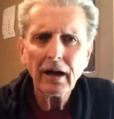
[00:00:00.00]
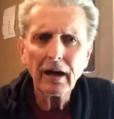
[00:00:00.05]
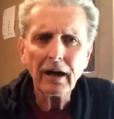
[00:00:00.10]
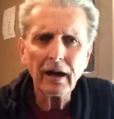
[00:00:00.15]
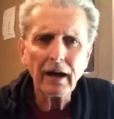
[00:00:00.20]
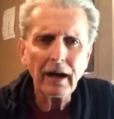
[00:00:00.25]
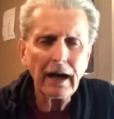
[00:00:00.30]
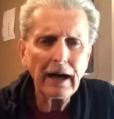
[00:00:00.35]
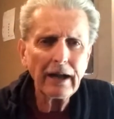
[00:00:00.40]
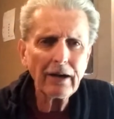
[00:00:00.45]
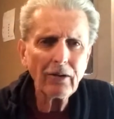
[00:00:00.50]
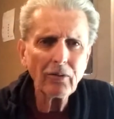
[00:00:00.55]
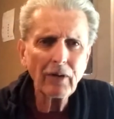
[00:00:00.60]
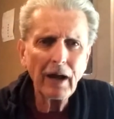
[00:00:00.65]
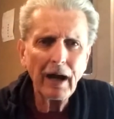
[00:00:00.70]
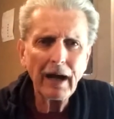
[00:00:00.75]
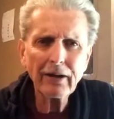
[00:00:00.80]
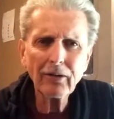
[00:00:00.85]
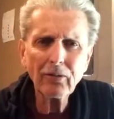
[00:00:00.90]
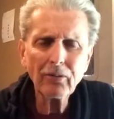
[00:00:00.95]
uh, I don't
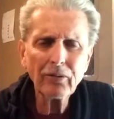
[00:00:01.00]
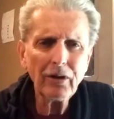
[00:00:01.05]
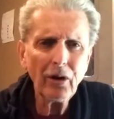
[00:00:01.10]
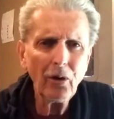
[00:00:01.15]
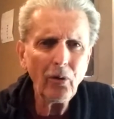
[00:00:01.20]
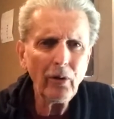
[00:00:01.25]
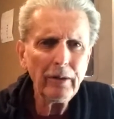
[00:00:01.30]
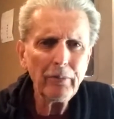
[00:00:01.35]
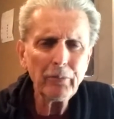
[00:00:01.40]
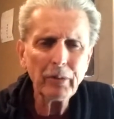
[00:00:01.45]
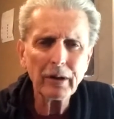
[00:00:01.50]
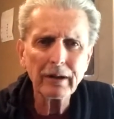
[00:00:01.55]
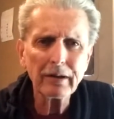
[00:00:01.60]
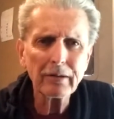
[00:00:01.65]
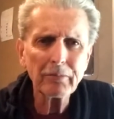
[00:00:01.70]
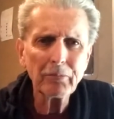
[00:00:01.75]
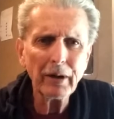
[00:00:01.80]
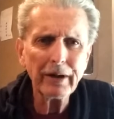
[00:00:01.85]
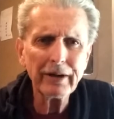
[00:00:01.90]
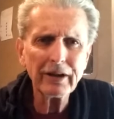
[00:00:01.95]
I don't know him,
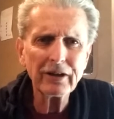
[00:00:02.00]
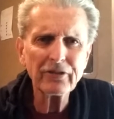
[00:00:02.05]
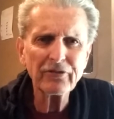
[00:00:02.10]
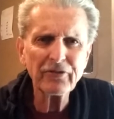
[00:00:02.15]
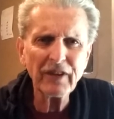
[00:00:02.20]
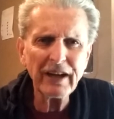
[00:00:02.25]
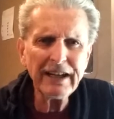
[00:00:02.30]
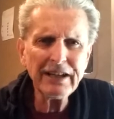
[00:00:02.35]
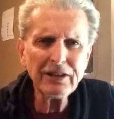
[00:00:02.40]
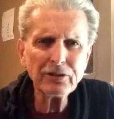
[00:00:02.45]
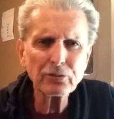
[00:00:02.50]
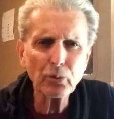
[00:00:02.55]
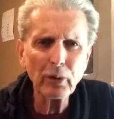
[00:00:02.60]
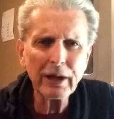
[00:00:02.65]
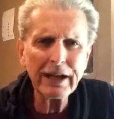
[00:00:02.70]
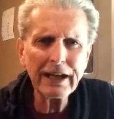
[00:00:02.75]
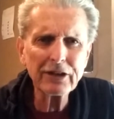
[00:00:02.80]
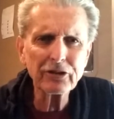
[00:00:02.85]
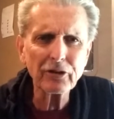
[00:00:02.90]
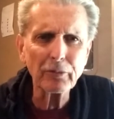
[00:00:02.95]
but but his face
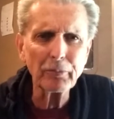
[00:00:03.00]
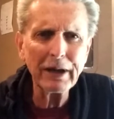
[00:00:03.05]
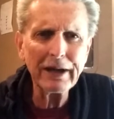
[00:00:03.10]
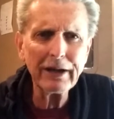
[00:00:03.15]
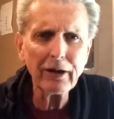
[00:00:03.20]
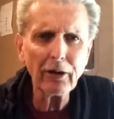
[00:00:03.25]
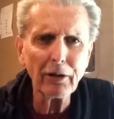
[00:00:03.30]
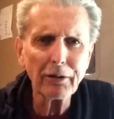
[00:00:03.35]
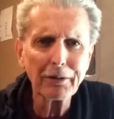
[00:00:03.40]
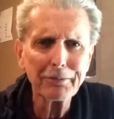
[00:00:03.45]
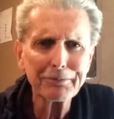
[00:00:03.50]
rings a bell.